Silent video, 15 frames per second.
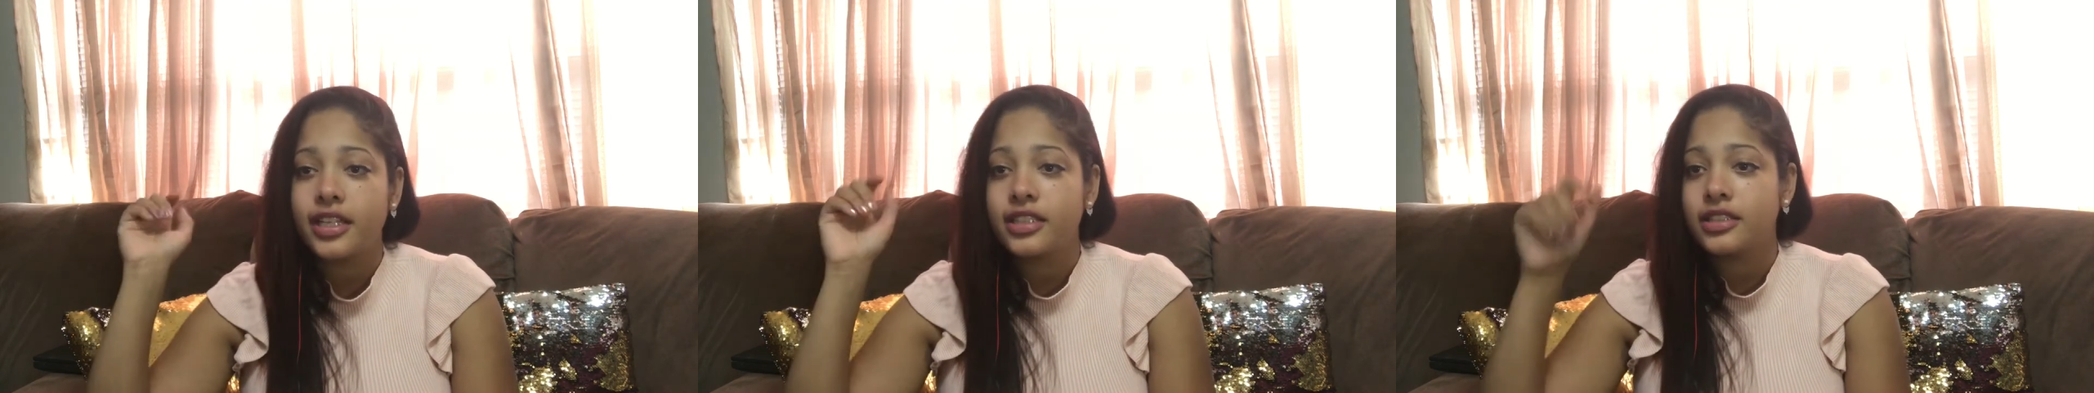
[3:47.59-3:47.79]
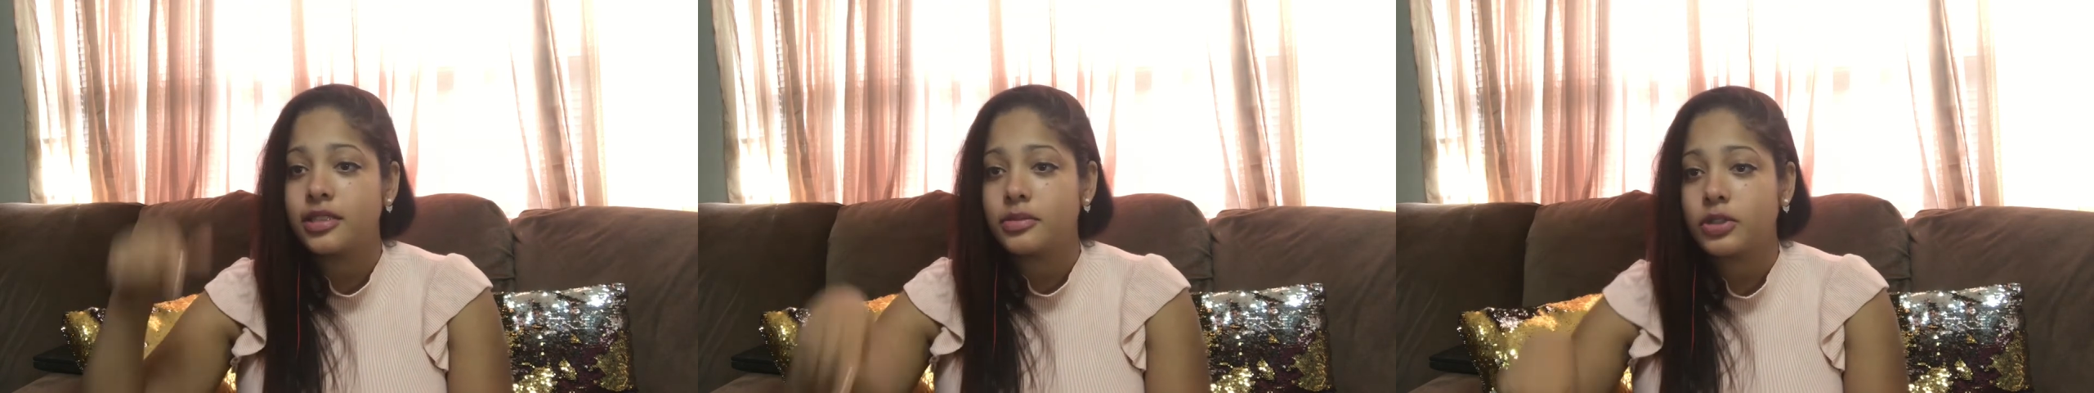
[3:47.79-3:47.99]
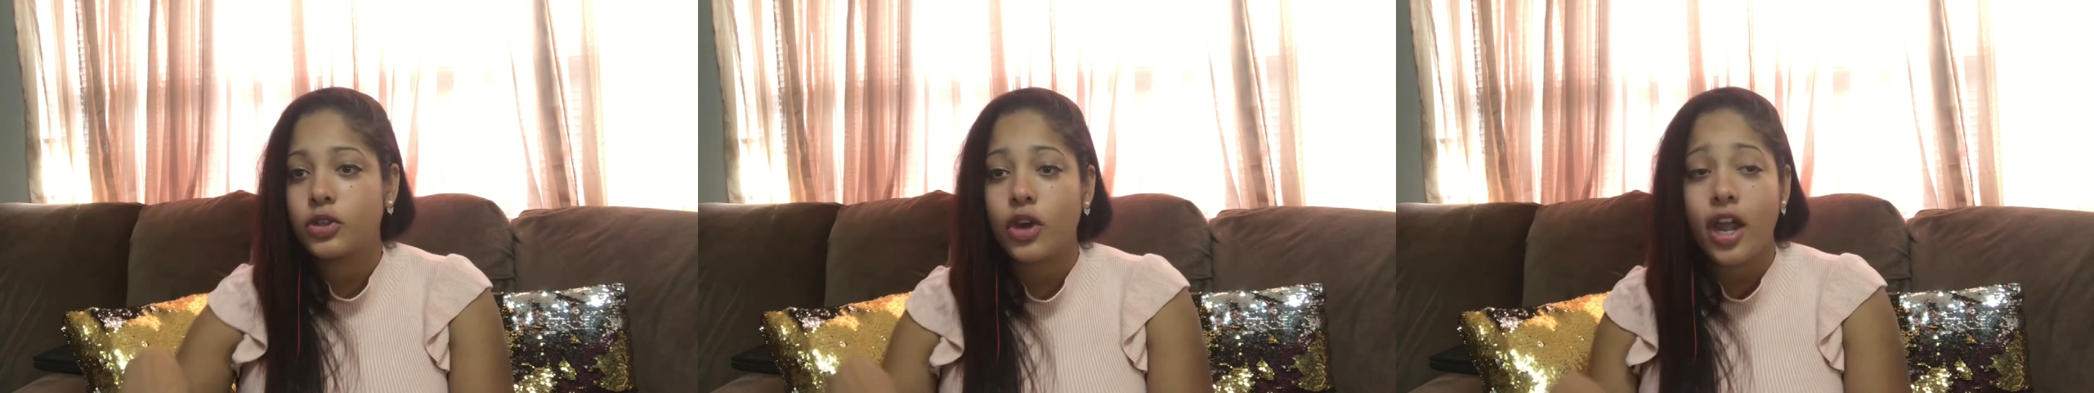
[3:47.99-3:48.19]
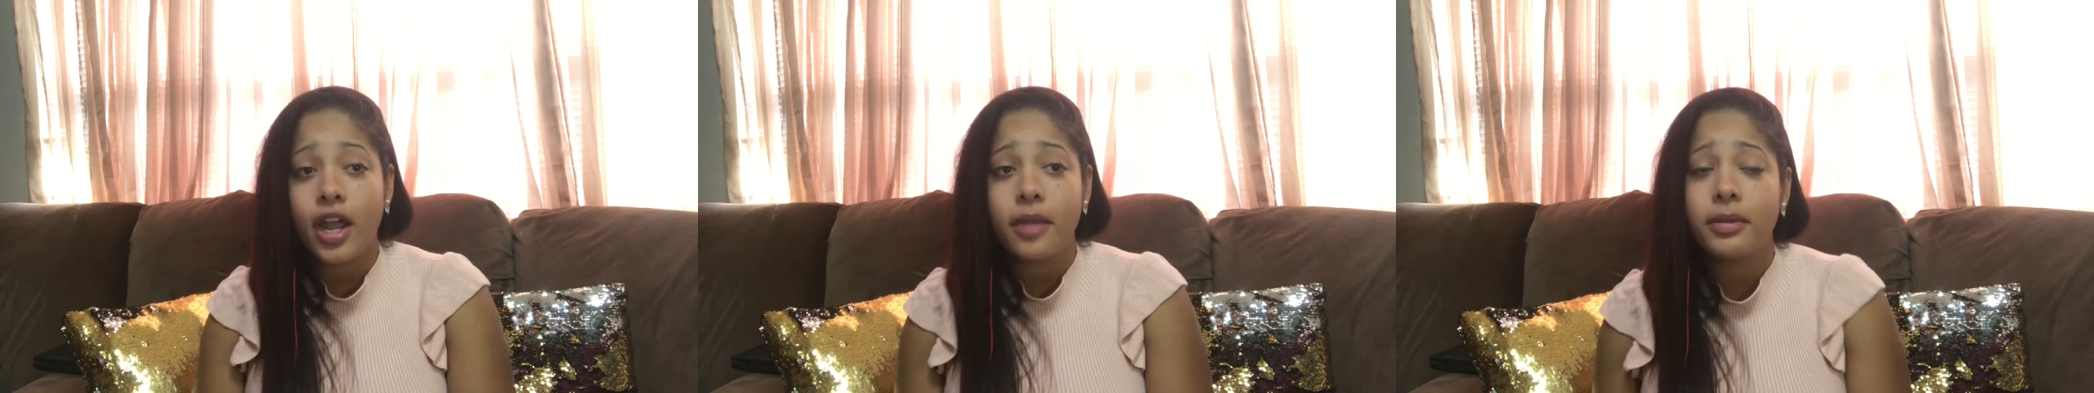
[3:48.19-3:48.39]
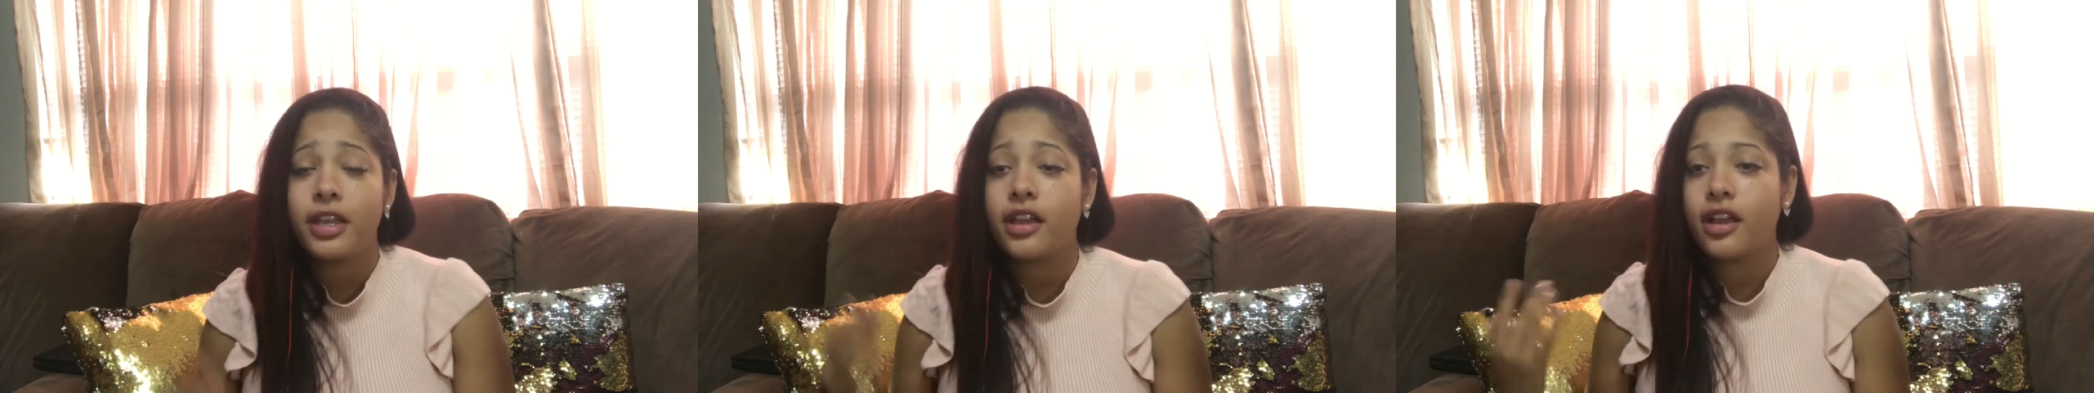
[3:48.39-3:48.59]
and
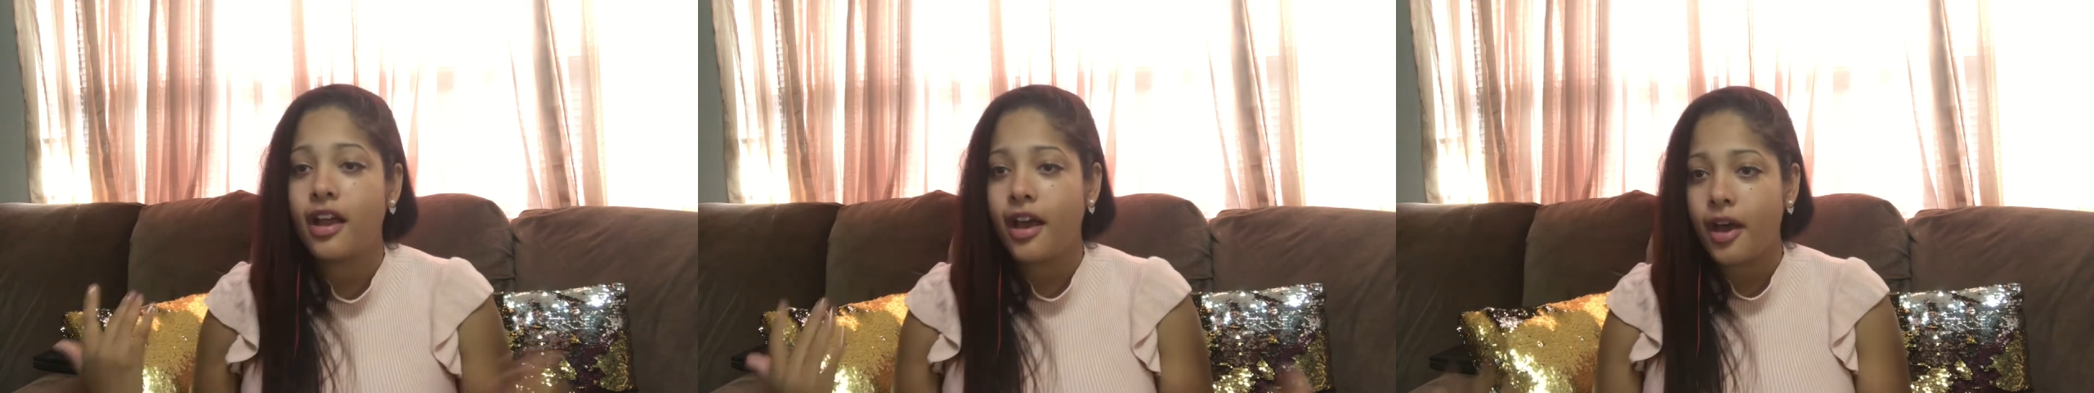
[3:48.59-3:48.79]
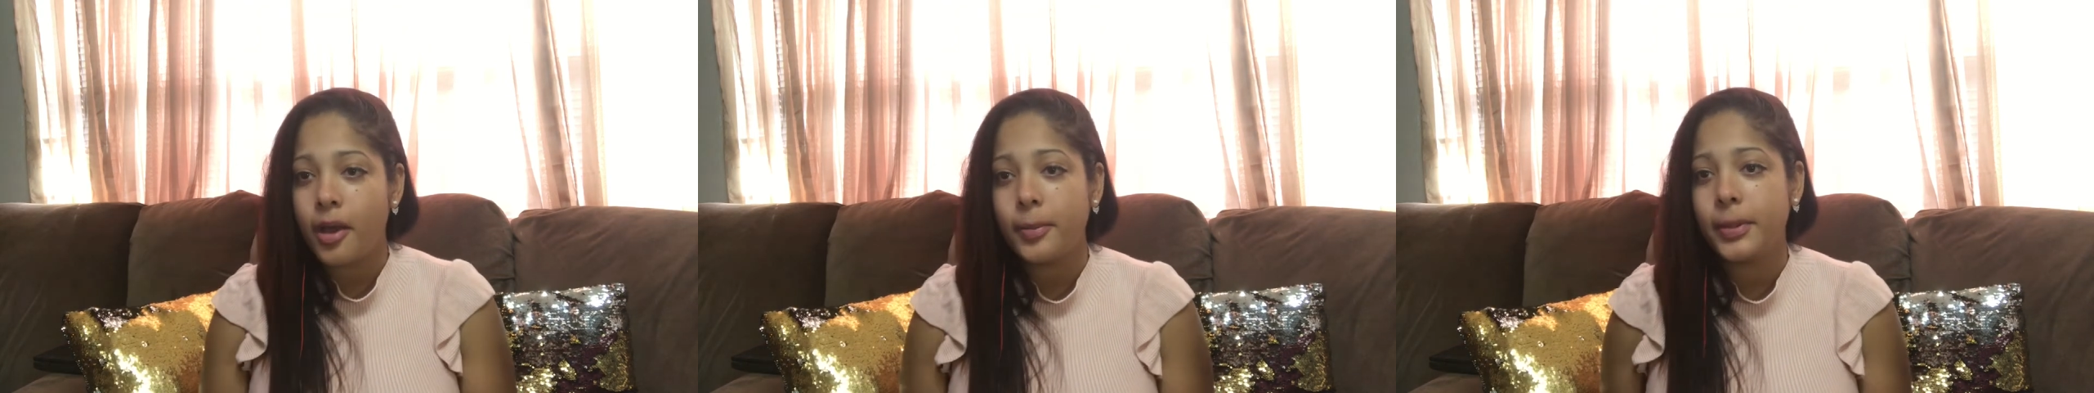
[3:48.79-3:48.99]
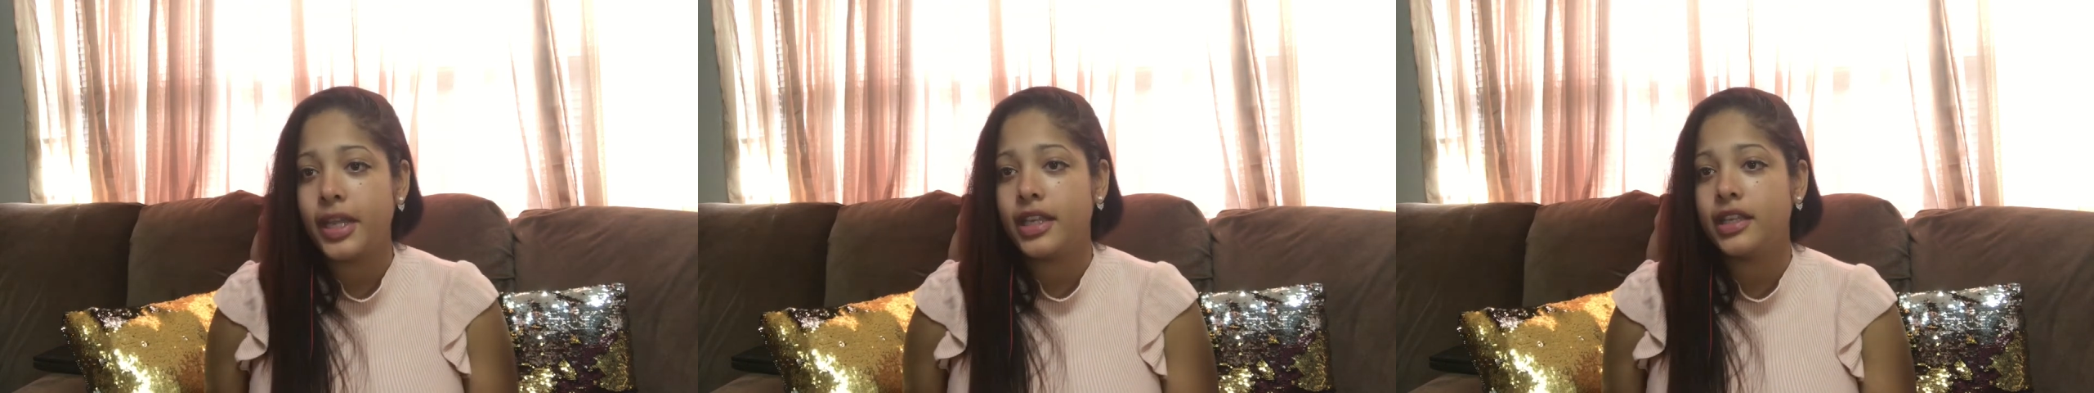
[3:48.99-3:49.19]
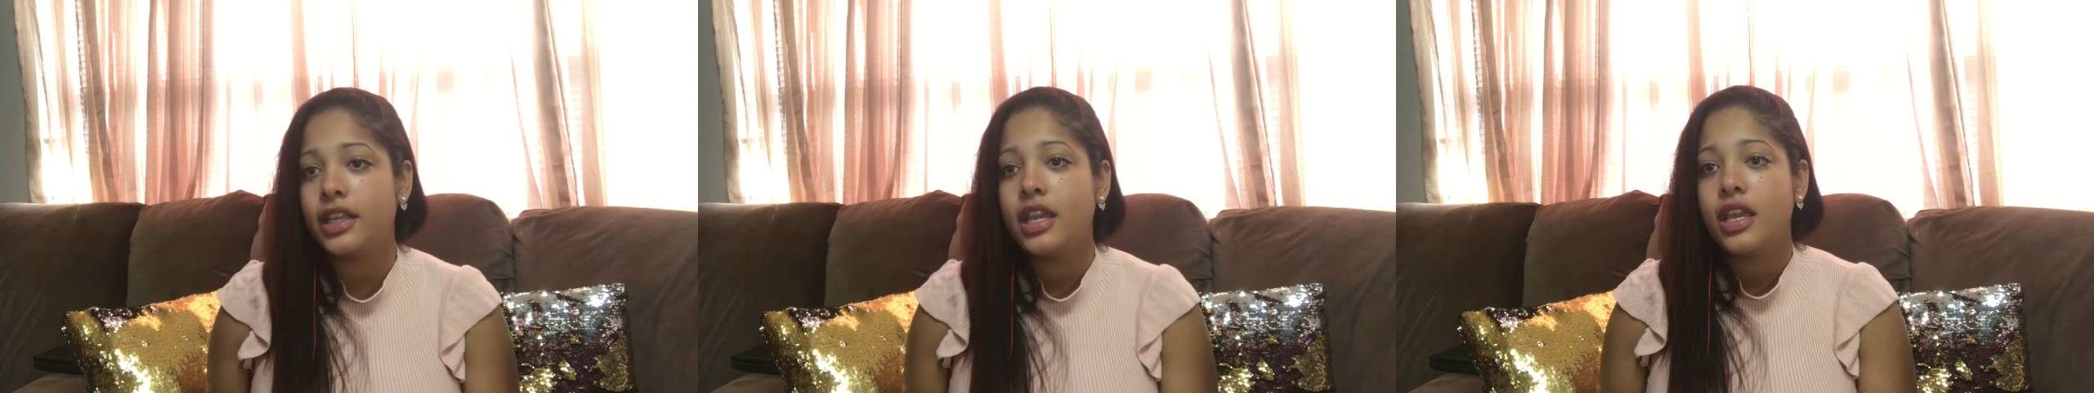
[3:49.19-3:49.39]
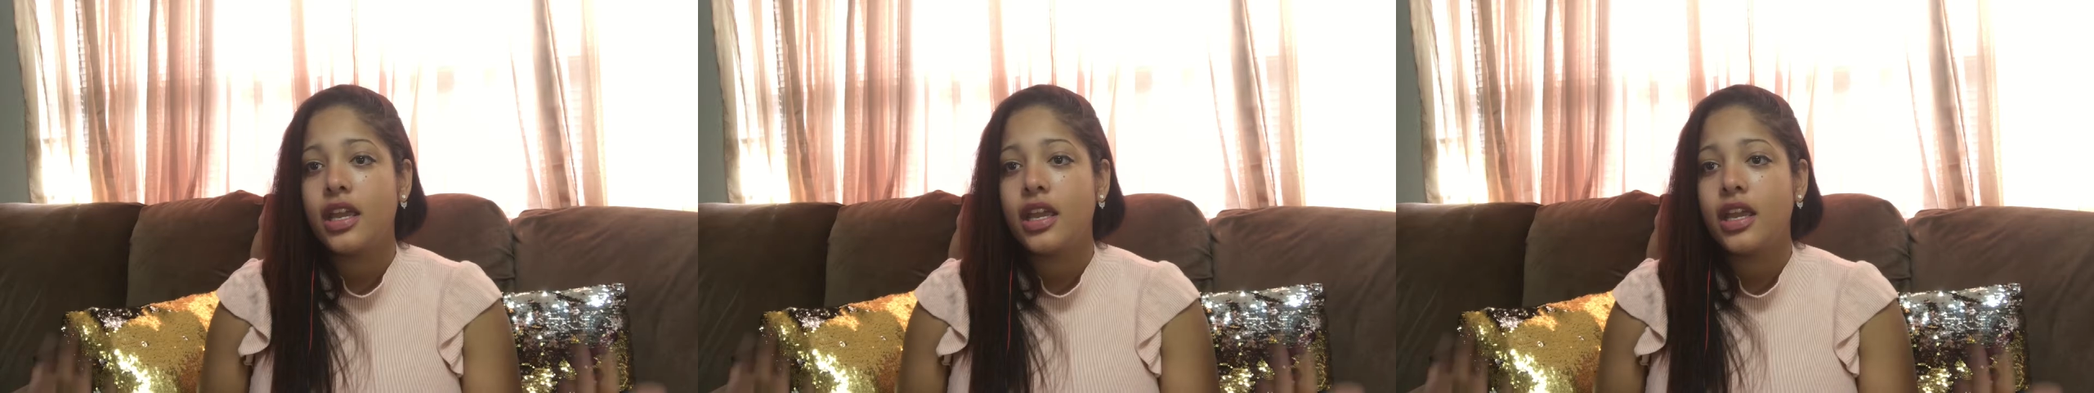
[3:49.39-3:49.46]
subscribe and comment.